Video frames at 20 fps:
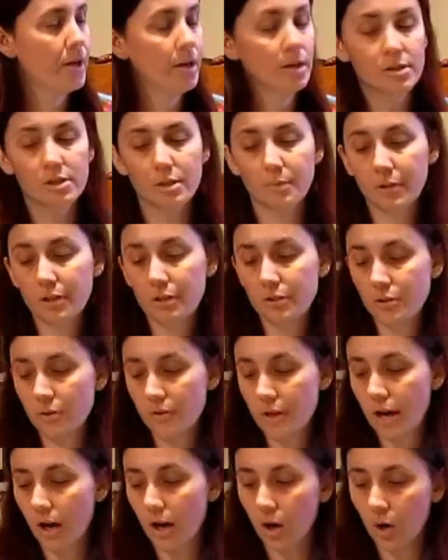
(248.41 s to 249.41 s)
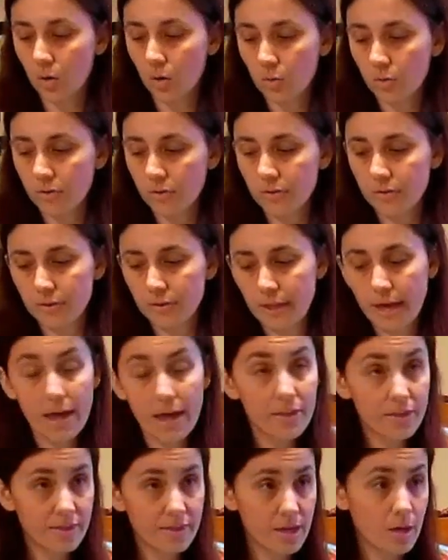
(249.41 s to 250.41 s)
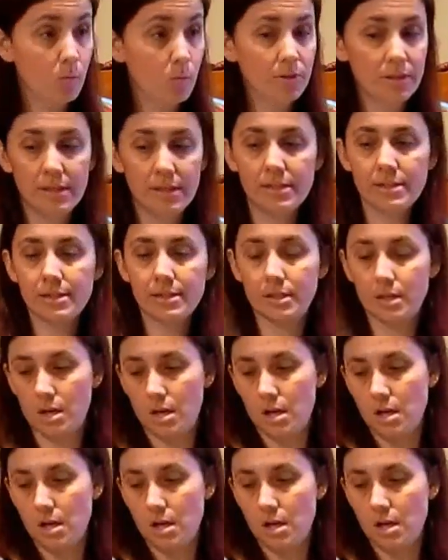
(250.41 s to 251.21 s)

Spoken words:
So I'm going to do that thing with these,